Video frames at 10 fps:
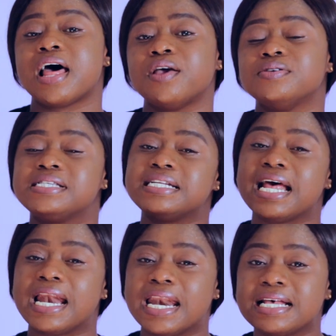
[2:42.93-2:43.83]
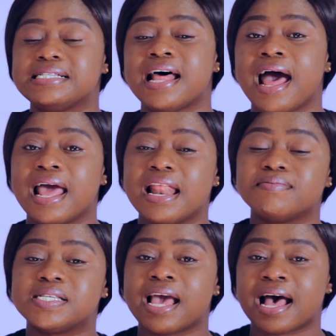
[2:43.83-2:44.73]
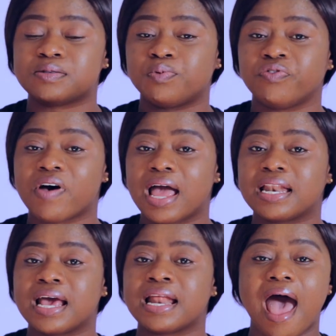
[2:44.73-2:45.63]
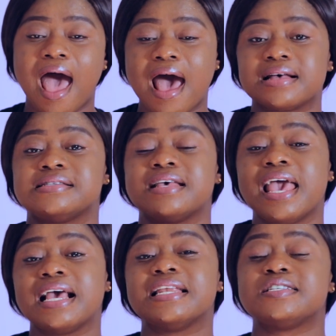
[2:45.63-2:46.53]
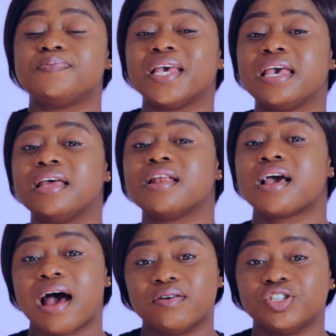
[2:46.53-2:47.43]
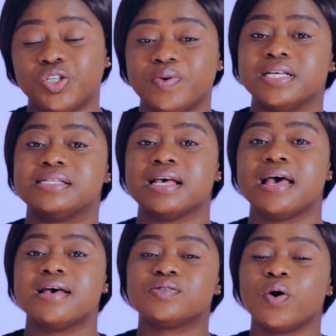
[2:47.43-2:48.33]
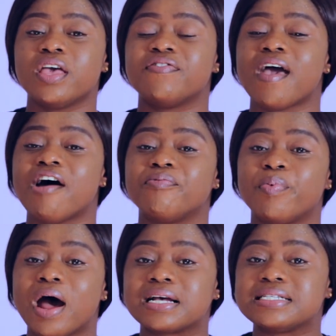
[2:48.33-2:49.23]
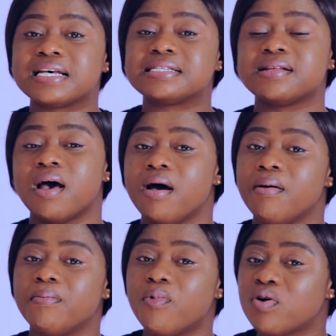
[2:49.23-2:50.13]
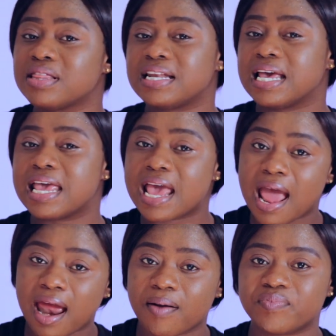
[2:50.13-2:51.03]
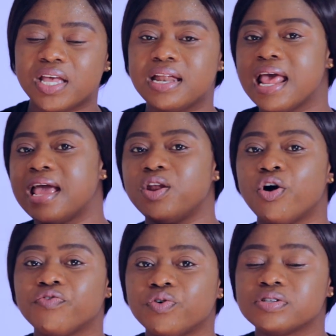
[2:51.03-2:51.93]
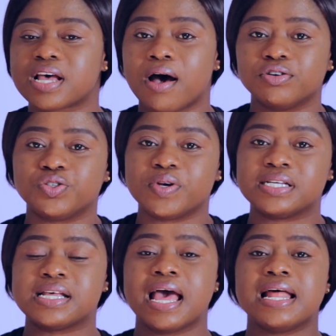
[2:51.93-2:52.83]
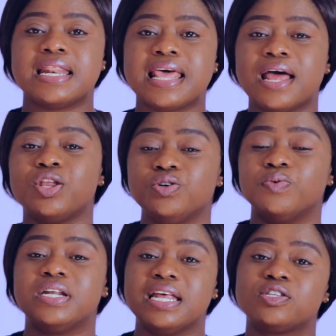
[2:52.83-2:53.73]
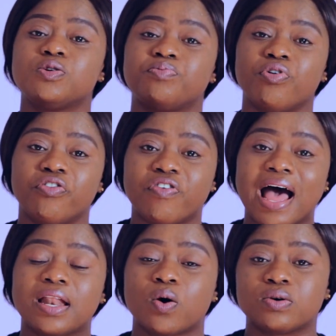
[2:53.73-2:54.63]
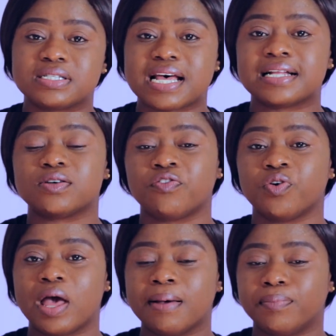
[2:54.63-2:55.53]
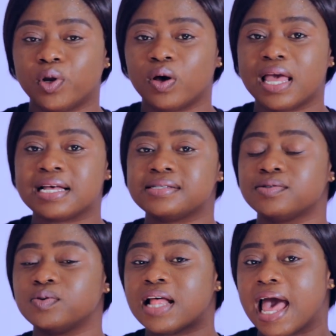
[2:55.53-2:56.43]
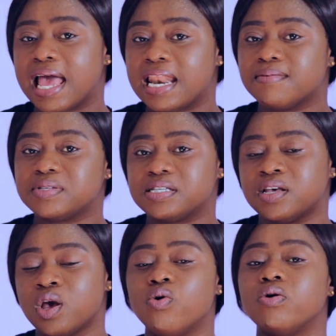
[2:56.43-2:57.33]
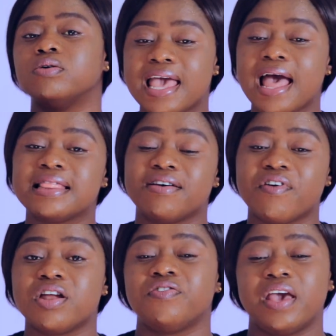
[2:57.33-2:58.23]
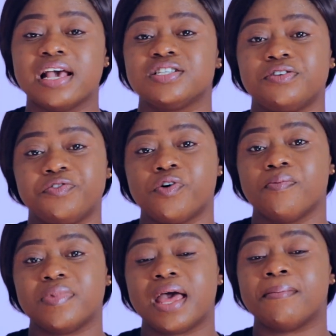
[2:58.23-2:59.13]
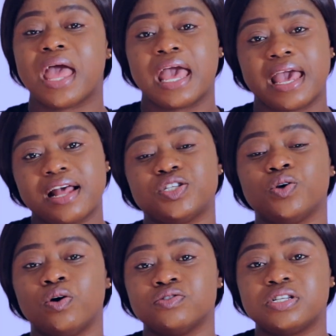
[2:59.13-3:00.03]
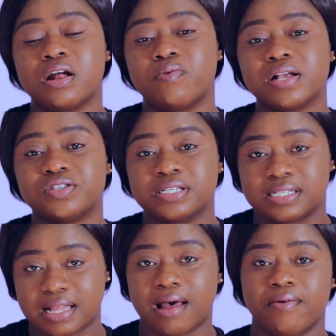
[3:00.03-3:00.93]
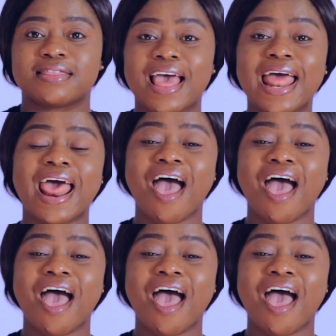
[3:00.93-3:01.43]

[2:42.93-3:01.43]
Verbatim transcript: that you see the list that N M C has provided as English-speaking countries. So if you have practiced more than a year in any of those countries, then you would need to provide contacts of your employers so that N M C will get the verification from them and get you onto the register. The third